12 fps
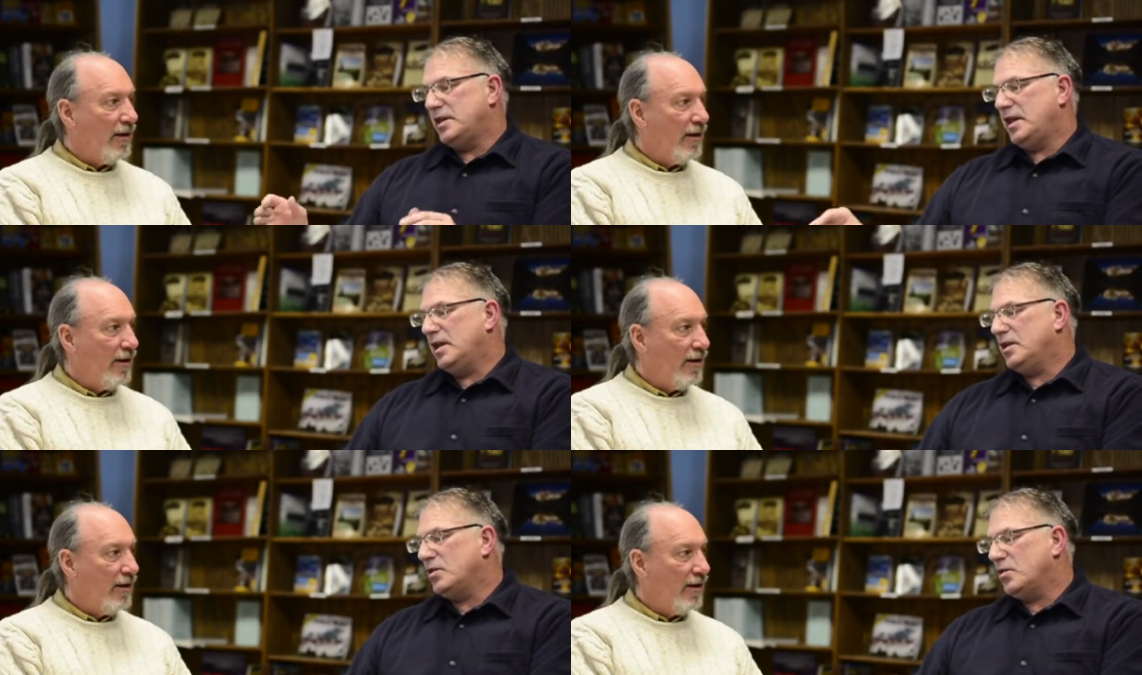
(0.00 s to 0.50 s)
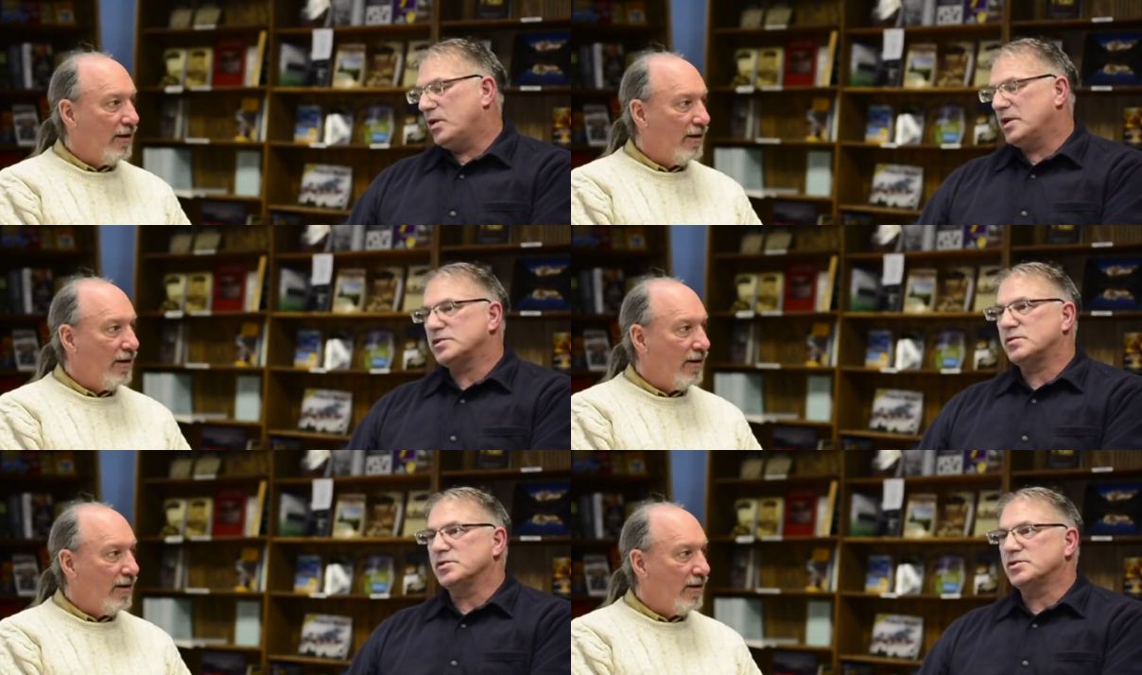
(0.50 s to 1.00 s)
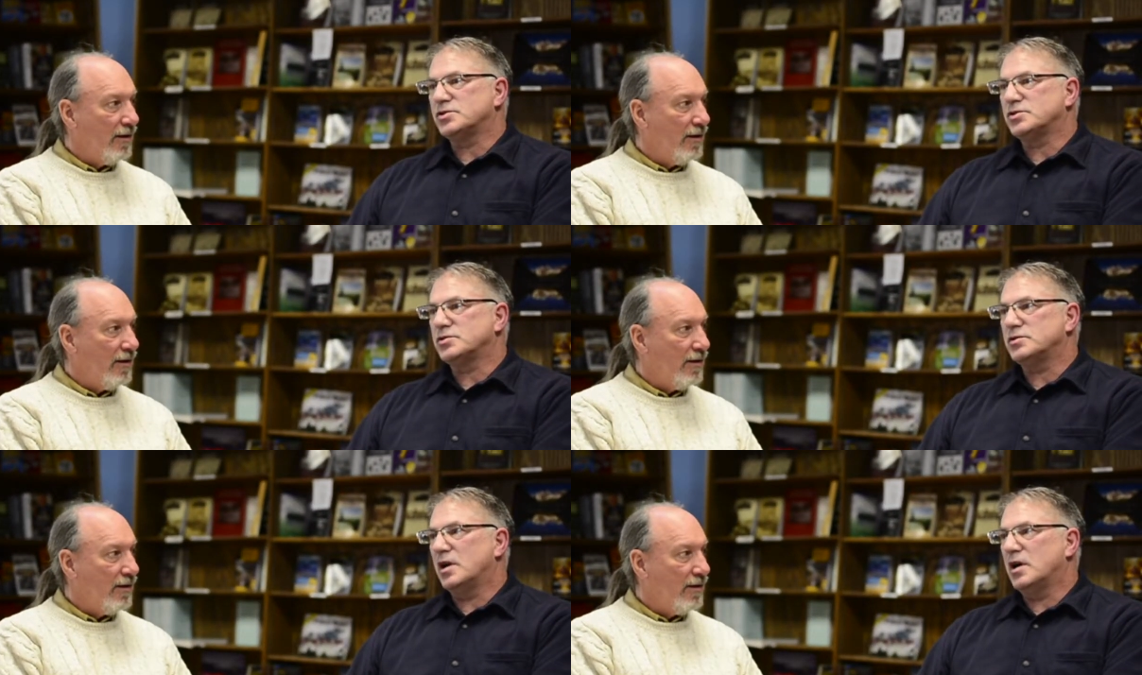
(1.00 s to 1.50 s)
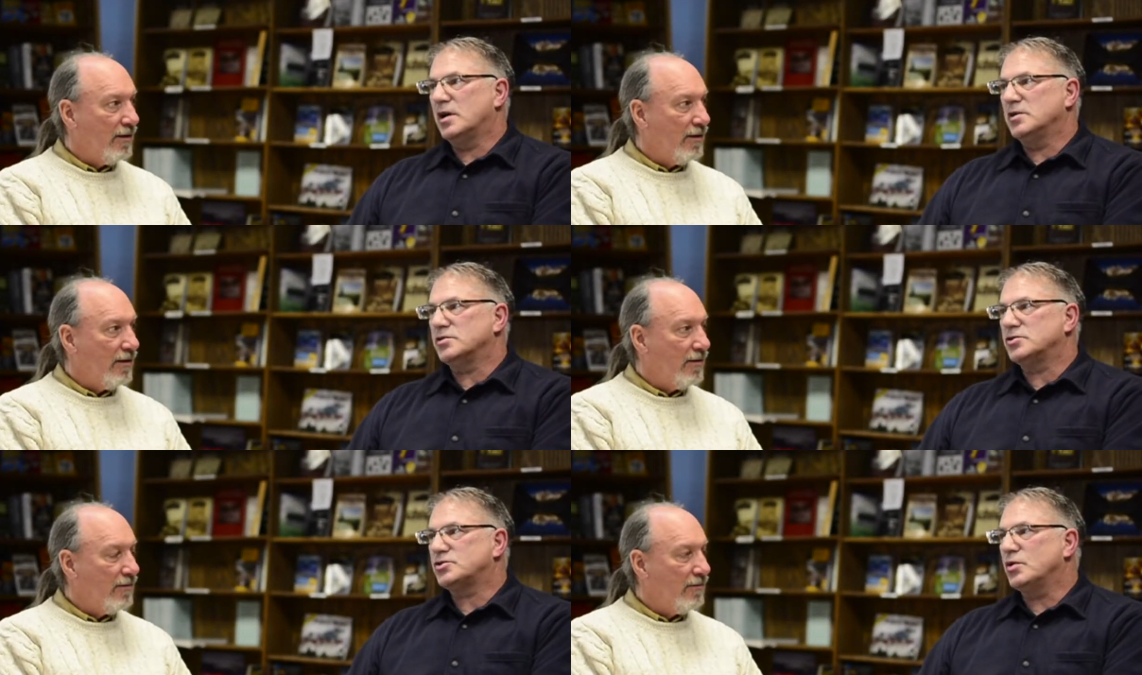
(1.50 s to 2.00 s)
Speaker 1: the inquest was uh,
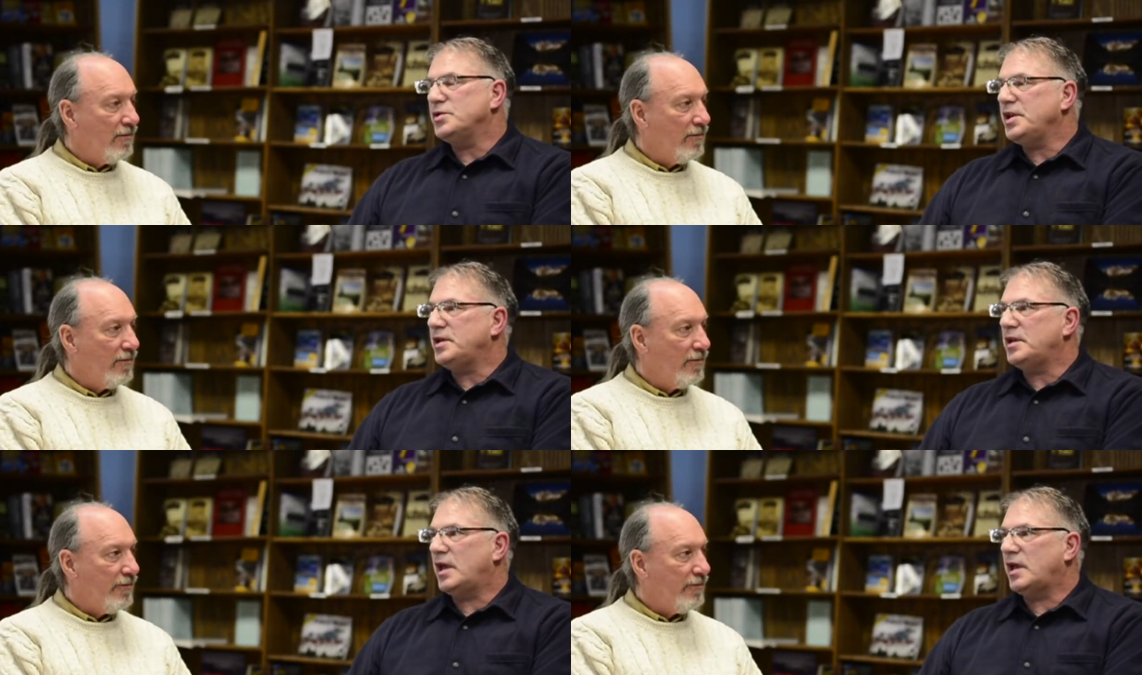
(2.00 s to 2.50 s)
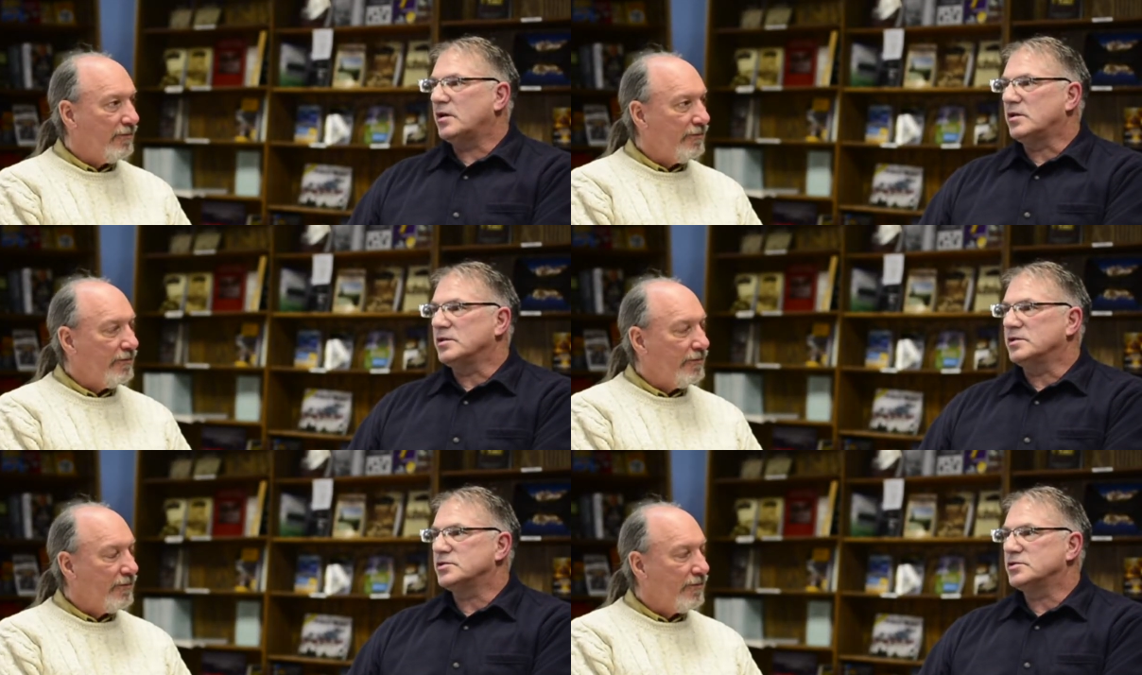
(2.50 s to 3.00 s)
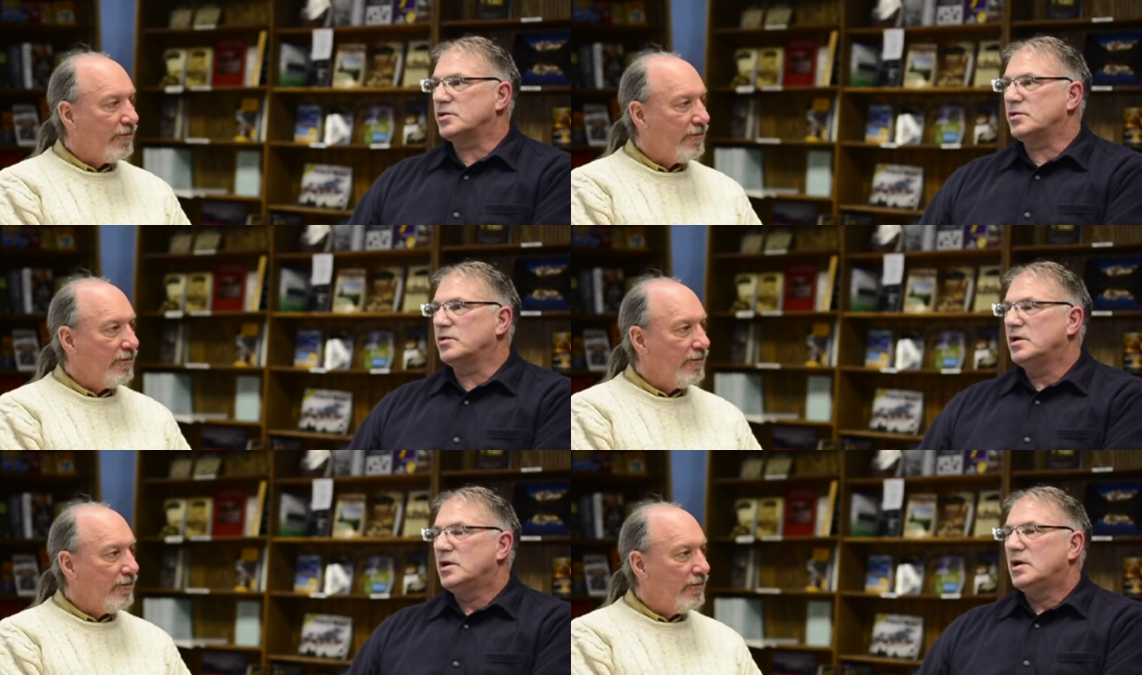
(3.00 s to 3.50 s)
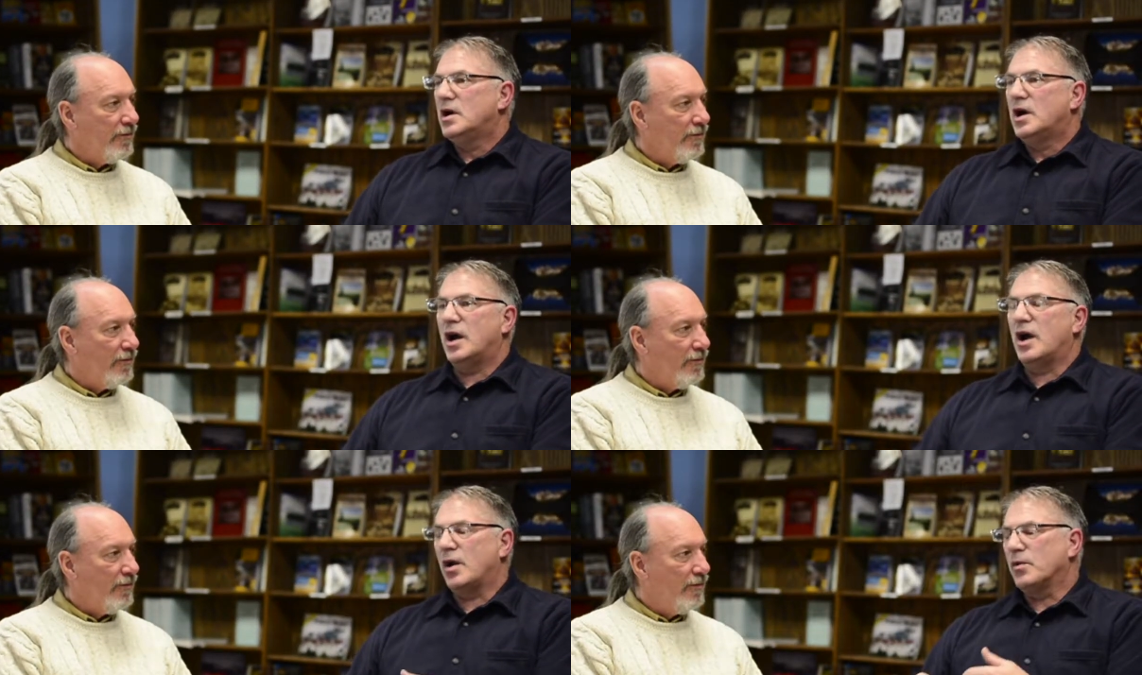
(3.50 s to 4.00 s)
so detailed, and so
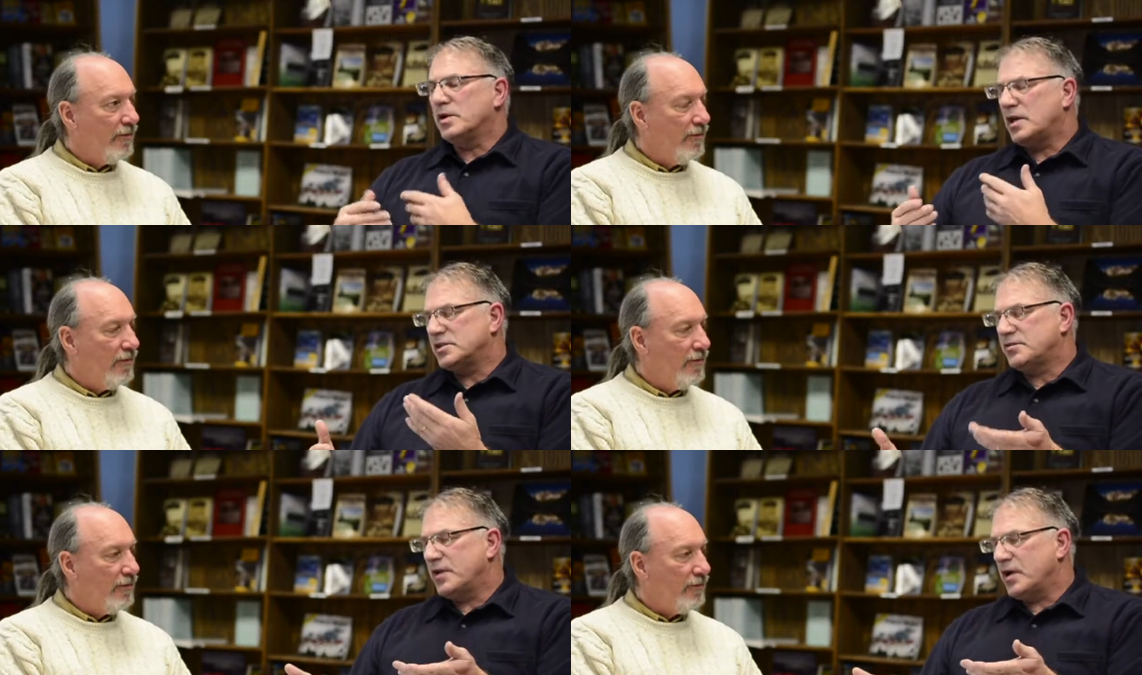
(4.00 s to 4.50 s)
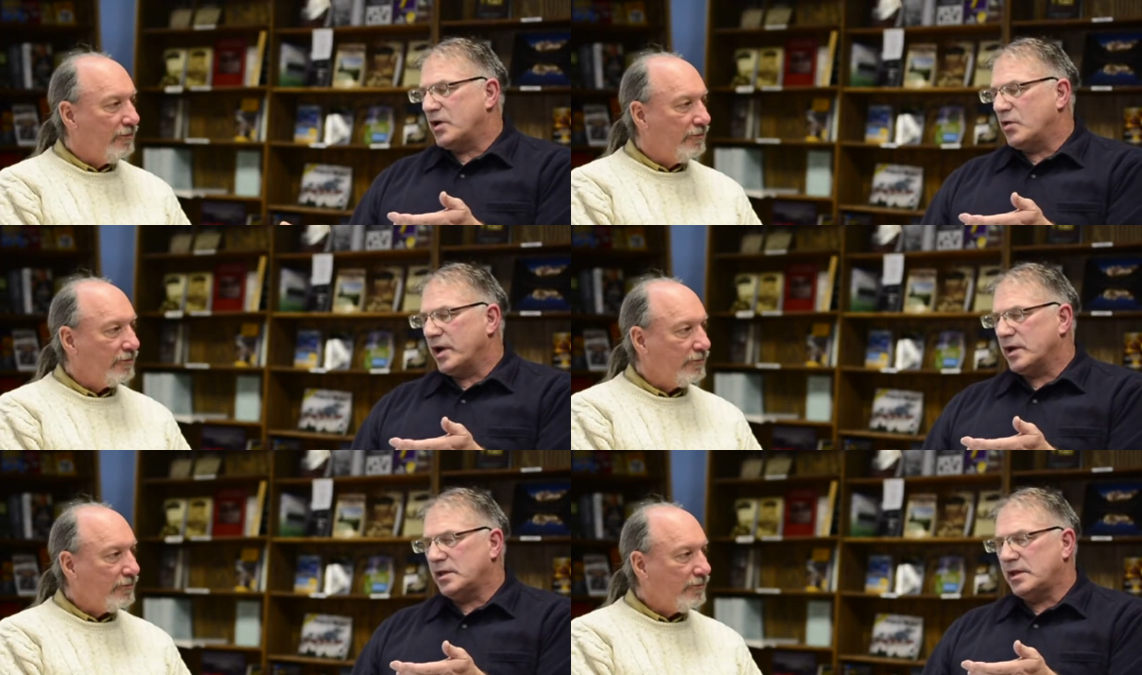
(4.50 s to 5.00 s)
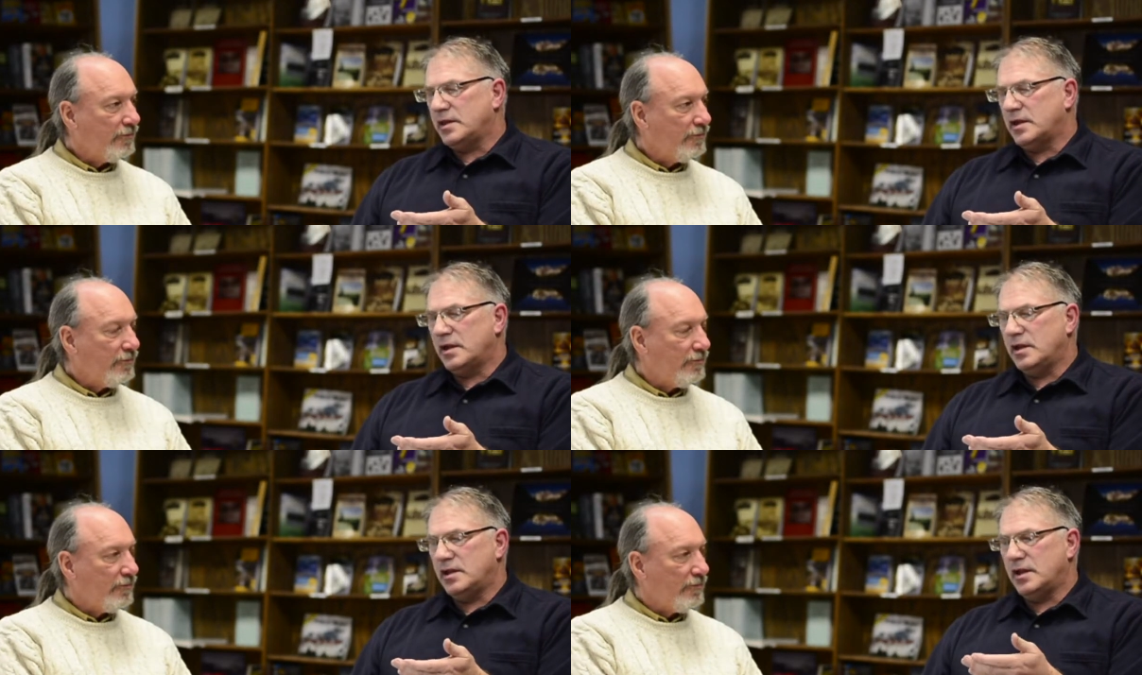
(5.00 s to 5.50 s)
I, I realized very quickly that,